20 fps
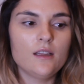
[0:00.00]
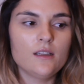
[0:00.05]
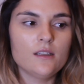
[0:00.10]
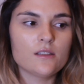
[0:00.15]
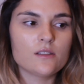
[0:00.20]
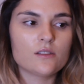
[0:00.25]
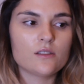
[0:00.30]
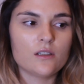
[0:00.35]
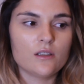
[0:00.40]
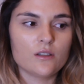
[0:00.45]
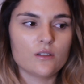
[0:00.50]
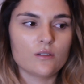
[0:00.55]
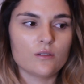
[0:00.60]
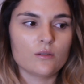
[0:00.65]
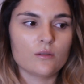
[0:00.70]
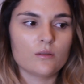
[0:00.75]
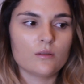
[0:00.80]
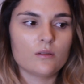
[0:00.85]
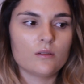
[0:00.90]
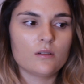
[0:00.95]

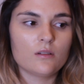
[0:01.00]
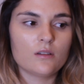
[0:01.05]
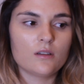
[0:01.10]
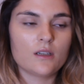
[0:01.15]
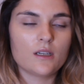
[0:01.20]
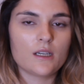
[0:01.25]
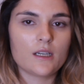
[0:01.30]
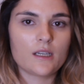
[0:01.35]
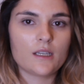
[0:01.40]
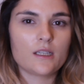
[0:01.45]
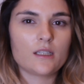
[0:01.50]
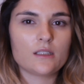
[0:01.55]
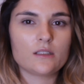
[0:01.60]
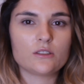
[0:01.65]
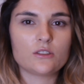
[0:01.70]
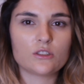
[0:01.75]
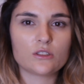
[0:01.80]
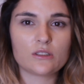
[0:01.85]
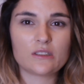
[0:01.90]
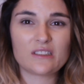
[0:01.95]
So I
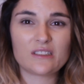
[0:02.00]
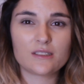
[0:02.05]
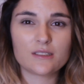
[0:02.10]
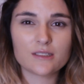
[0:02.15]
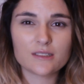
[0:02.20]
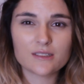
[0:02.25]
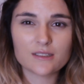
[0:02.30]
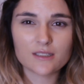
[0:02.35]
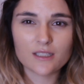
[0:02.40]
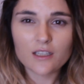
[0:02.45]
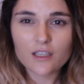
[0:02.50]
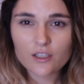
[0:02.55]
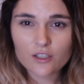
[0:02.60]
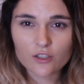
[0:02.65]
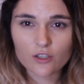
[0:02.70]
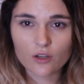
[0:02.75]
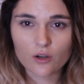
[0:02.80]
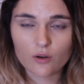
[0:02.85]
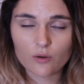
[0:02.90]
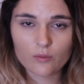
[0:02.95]
just
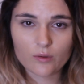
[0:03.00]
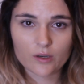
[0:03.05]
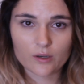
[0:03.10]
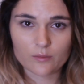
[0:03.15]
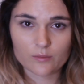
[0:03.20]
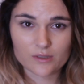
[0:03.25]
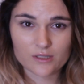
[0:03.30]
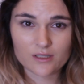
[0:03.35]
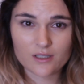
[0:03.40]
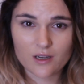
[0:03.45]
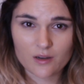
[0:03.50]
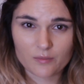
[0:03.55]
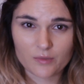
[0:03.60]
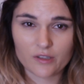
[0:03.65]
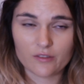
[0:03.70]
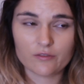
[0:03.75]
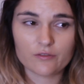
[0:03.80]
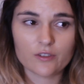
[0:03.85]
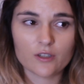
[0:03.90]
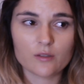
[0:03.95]
didn't know where it was
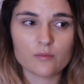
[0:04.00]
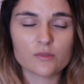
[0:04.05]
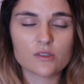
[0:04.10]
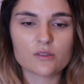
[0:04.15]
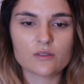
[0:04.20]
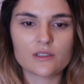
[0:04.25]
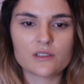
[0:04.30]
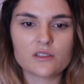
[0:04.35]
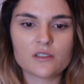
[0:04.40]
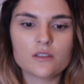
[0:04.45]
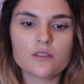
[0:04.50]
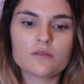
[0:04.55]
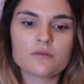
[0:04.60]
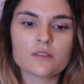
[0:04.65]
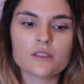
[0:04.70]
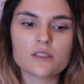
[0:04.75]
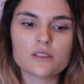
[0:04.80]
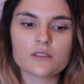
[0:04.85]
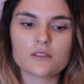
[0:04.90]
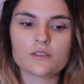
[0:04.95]
coming from. So I started
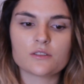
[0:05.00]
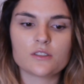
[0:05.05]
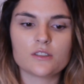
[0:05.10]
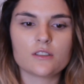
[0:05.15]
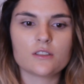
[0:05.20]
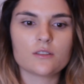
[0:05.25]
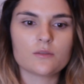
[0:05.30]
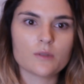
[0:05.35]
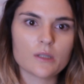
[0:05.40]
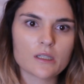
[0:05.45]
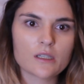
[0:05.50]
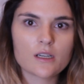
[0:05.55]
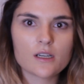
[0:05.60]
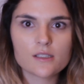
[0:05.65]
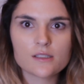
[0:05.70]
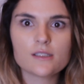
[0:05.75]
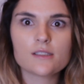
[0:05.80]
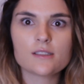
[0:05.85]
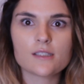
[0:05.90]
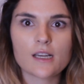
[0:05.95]
researching what
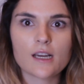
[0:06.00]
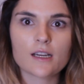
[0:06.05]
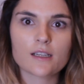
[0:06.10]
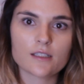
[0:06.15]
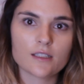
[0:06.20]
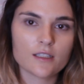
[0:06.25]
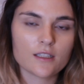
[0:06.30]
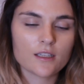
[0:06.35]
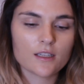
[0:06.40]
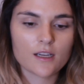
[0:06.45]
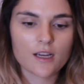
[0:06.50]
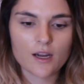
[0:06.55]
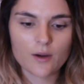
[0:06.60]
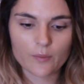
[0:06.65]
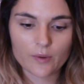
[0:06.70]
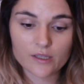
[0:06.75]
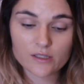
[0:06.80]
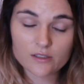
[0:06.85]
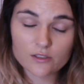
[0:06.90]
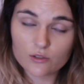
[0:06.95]
causes acne. I
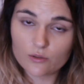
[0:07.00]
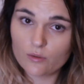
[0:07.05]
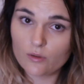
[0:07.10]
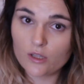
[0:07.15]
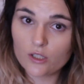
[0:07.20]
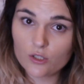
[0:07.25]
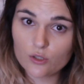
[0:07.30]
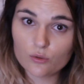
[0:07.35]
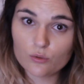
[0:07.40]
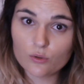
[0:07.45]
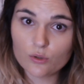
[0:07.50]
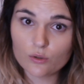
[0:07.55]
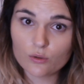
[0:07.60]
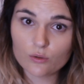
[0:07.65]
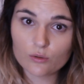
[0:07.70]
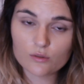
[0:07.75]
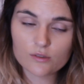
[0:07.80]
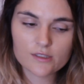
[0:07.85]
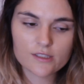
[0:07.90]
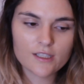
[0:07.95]
went to the
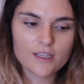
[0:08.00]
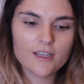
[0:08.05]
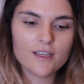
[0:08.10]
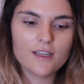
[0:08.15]
Googles